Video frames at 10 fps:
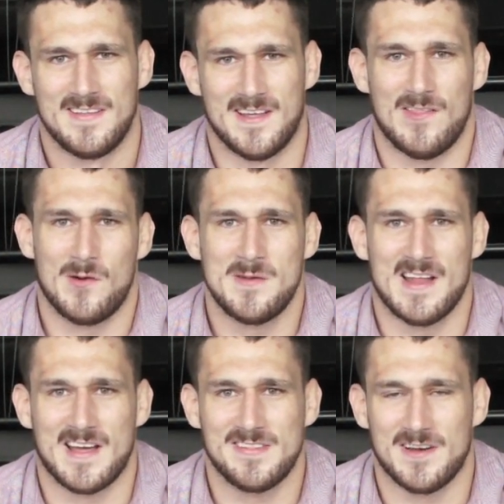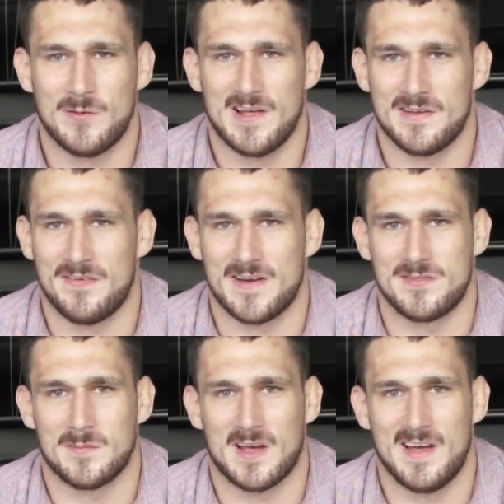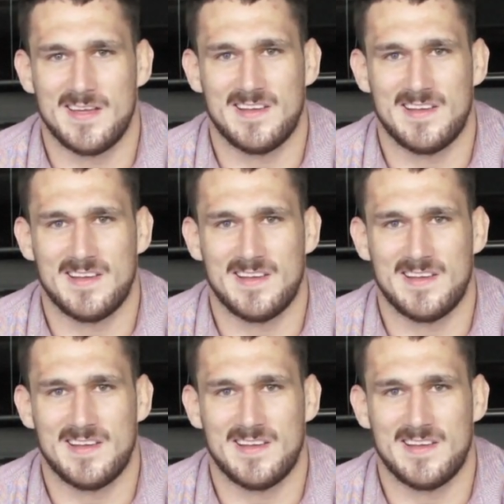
That would be nice. I would like to fight some guy.